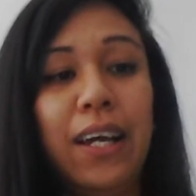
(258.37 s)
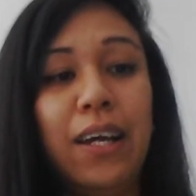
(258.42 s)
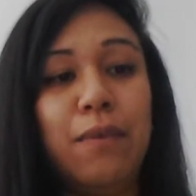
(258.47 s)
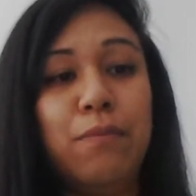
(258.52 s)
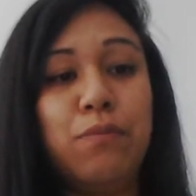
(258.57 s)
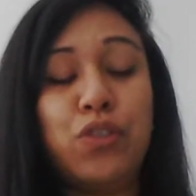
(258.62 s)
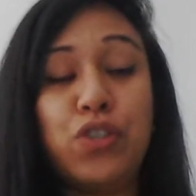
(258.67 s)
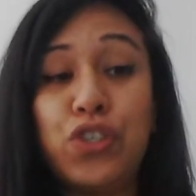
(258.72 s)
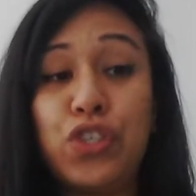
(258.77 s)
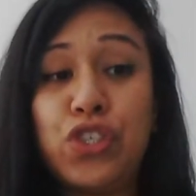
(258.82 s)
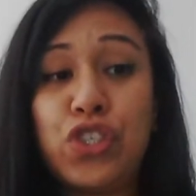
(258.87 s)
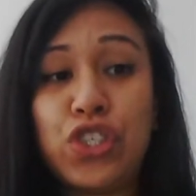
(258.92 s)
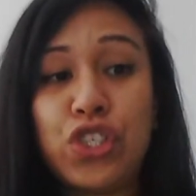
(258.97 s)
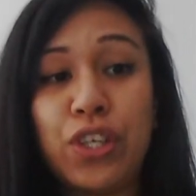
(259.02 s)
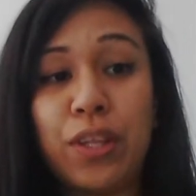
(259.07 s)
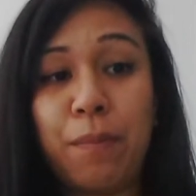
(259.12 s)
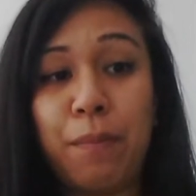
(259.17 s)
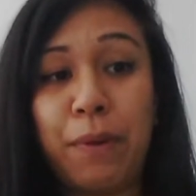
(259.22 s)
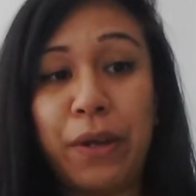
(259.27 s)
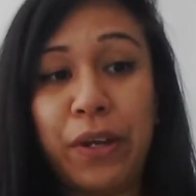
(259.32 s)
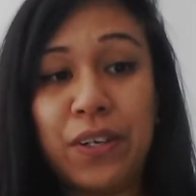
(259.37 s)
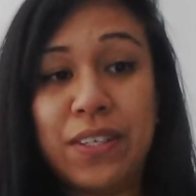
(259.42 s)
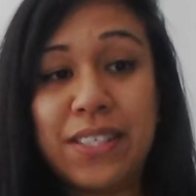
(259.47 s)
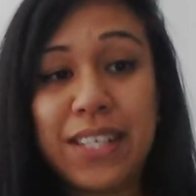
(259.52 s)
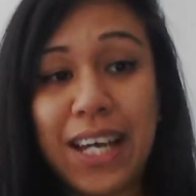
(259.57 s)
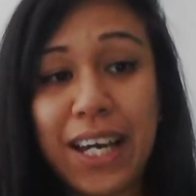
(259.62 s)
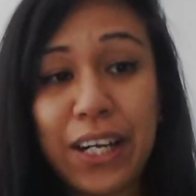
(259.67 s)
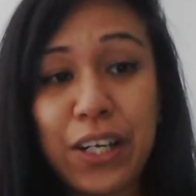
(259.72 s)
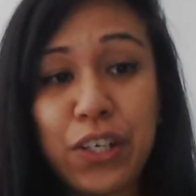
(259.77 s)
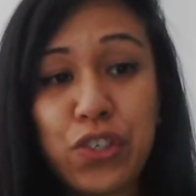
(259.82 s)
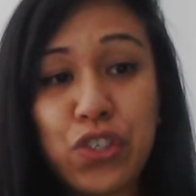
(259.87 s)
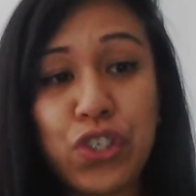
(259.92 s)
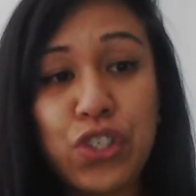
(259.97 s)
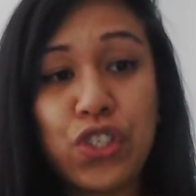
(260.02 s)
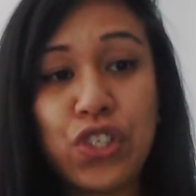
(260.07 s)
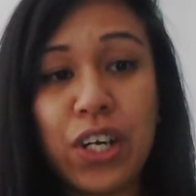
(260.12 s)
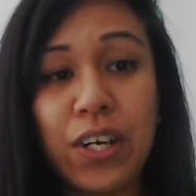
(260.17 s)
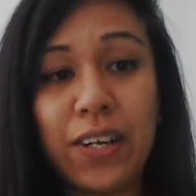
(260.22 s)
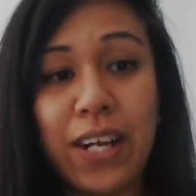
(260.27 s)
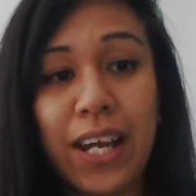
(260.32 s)
Due to the parents' attitude,
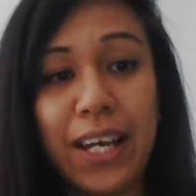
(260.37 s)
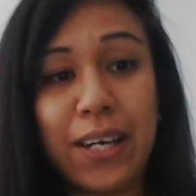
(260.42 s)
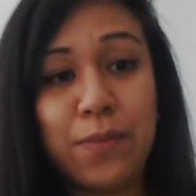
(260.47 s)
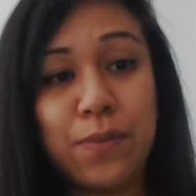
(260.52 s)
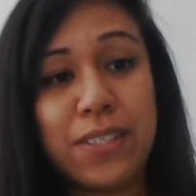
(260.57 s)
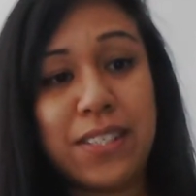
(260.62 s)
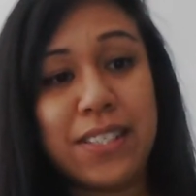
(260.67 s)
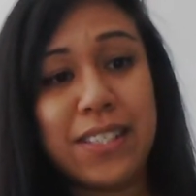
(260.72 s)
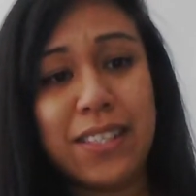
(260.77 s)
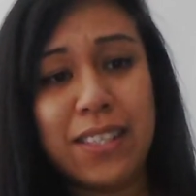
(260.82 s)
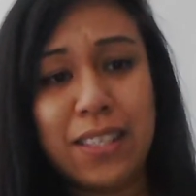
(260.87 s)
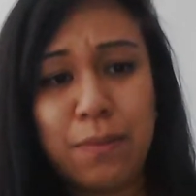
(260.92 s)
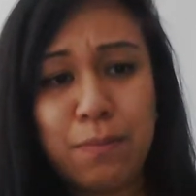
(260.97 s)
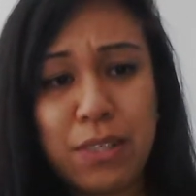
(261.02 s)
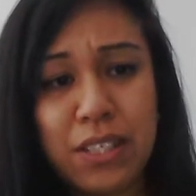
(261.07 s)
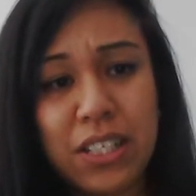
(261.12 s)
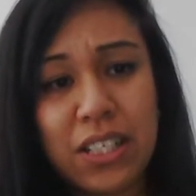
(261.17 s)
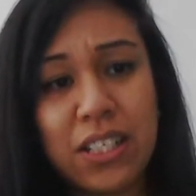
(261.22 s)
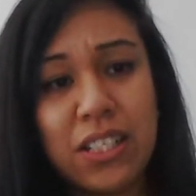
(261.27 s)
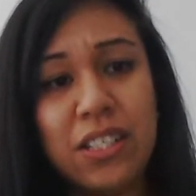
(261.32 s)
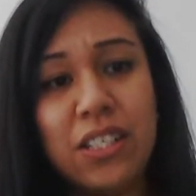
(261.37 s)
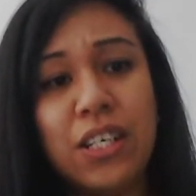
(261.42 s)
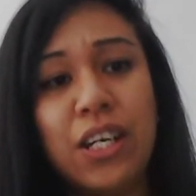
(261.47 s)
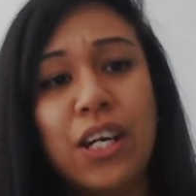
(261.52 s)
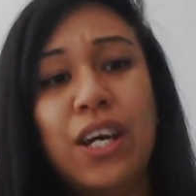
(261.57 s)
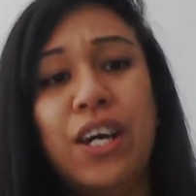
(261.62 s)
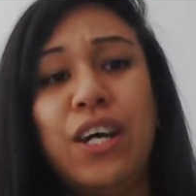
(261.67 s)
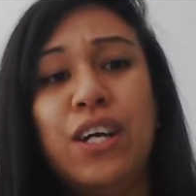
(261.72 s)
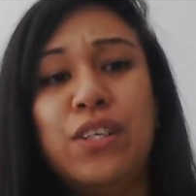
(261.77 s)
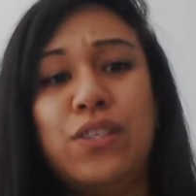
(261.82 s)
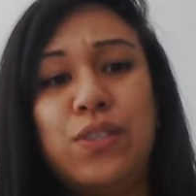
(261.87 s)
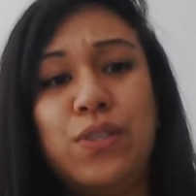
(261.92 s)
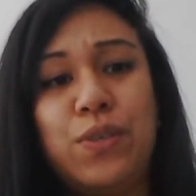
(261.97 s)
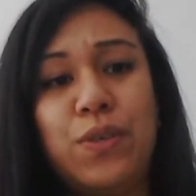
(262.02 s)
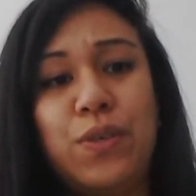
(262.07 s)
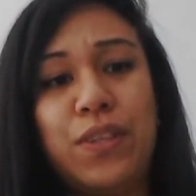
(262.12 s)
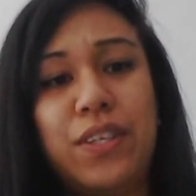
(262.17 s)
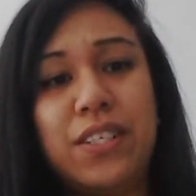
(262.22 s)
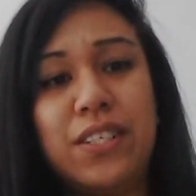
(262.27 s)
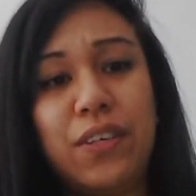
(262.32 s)
Child A was limited to
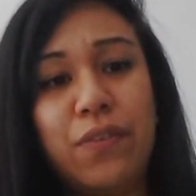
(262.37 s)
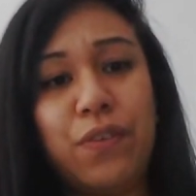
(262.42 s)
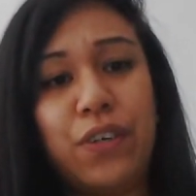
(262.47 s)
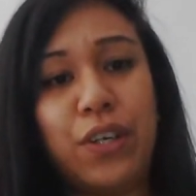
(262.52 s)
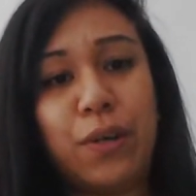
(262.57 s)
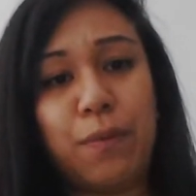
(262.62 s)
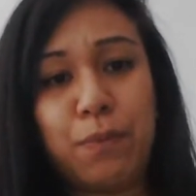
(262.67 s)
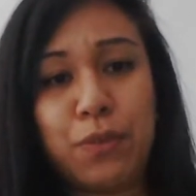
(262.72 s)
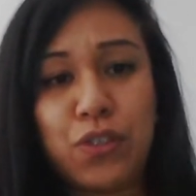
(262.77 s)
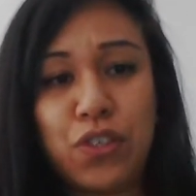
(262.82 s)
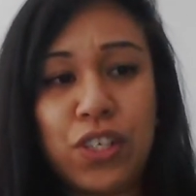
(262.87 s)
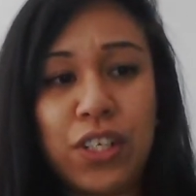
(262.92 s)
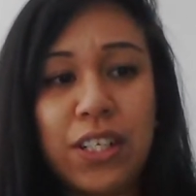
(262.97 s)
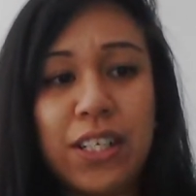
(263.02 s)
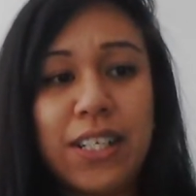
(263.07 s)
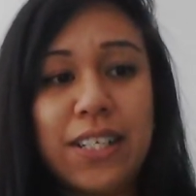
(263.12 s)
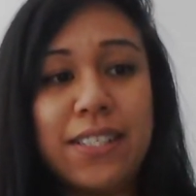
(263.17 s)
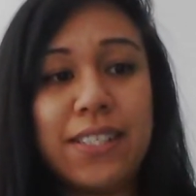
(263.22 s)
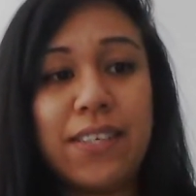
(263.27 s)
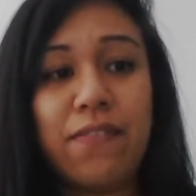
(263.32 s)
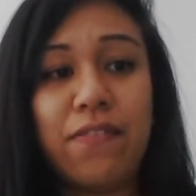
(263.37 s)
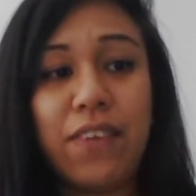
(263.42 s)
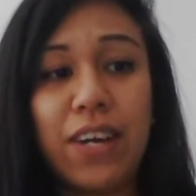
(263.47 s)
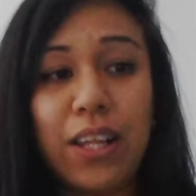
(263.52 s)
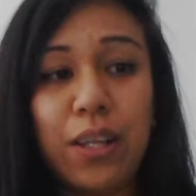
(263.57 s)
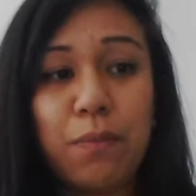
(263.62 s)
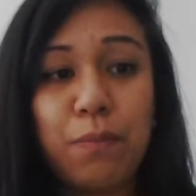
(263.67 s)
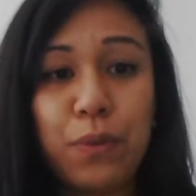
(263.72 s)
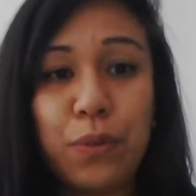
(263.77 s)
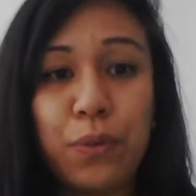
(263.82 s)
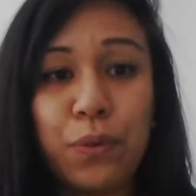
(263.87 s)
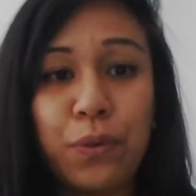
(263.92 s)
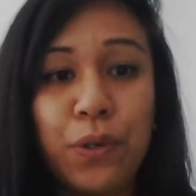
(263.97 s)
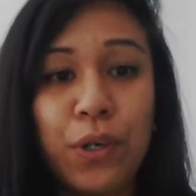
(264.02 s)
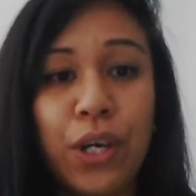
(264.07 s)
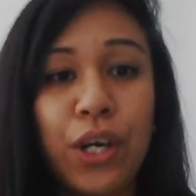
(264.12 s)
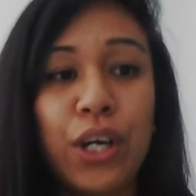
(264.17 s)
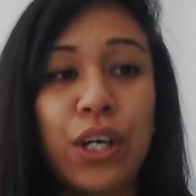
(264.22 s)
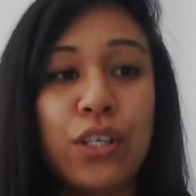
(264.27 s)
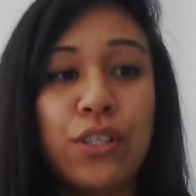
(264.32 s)
the different opportunities available
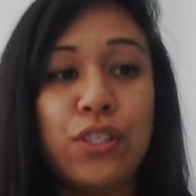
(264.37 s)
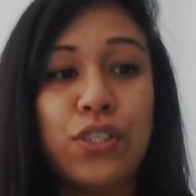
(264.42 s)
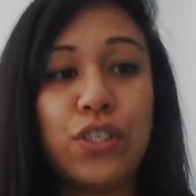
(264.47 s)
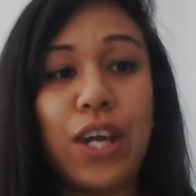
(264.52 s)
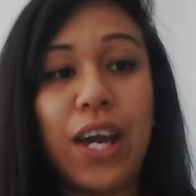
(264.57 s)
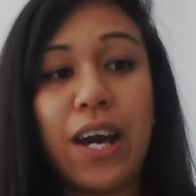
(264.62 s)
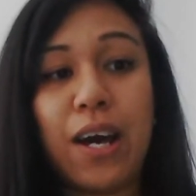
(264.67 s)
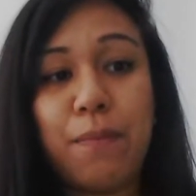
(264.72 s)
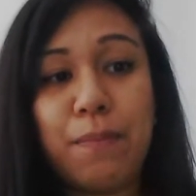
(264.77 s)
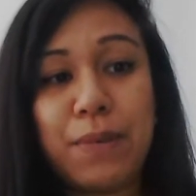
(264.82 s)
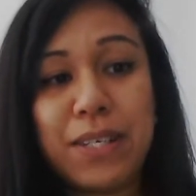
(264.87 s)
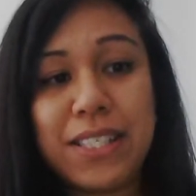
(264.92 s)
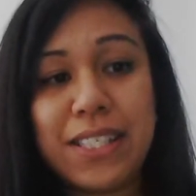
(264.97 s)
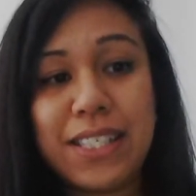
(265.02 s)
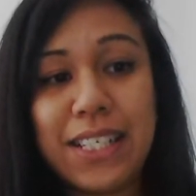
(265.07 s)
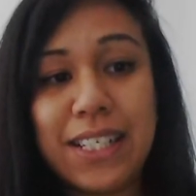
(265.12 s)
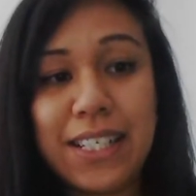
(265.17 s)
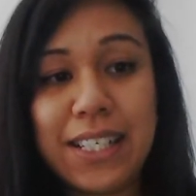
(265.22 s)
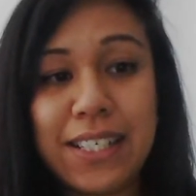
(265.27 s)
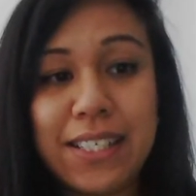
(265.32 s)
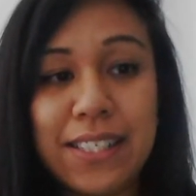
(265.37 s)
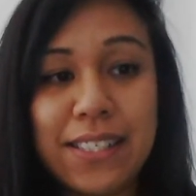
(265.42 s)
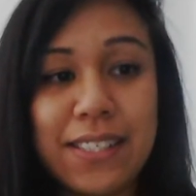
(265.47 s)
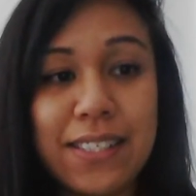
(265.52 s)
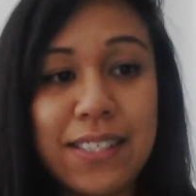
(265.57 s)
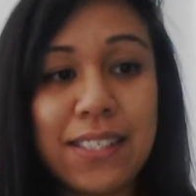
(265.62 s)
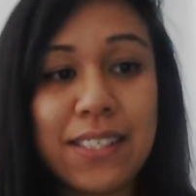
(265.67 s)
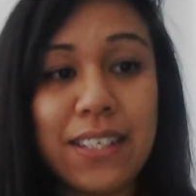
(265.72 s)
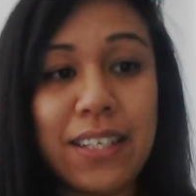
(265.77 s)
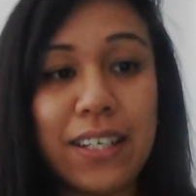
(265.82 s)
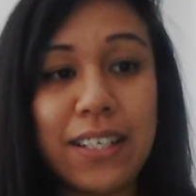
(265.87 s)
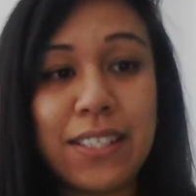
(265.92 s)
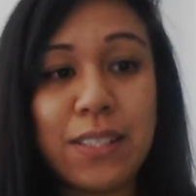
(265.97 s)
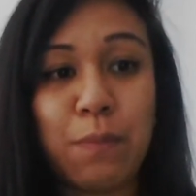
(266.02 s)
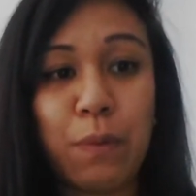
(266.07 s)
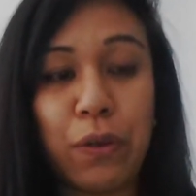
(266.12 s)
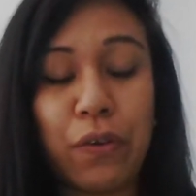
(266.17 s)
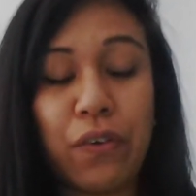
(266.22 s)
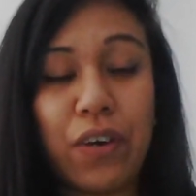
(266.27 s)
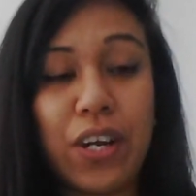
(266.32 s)
to help extend his
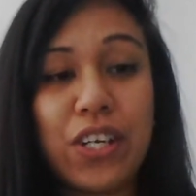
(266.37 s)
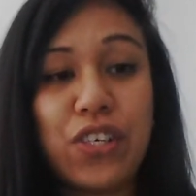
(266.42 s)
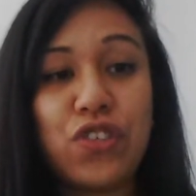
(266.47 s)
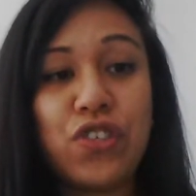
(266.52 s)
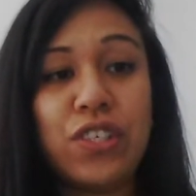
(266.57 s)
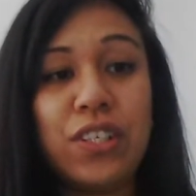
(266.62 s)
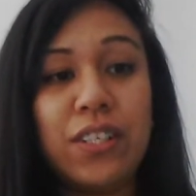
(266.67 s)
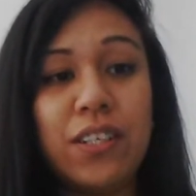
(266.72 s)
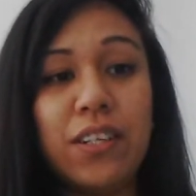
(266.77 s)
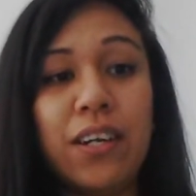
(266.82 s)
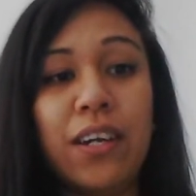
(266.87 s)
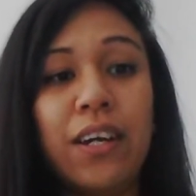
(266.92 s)
exploration,